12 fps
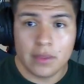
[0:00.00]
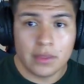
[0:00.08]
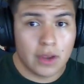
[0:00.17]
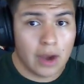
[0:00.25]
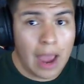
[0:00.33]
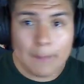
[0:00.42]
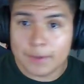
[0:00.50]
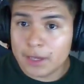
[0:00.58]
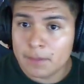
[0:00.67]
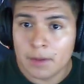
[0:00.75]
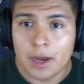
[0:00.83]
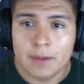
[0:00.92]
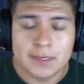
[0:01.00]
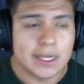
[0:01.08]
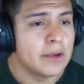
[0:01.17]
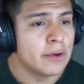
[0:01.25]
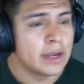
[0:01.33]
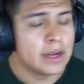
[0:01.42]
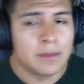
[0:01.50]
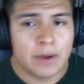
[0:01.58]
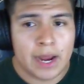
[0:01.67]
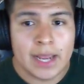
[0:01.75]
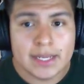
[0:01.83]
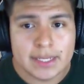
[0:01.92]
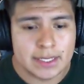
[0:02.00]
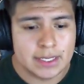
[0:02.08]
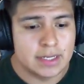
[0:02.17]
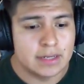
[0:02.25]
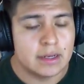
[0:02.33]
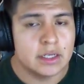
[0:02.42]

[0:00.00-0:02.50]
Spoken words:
They're hyping him up, saying he'll get number 18.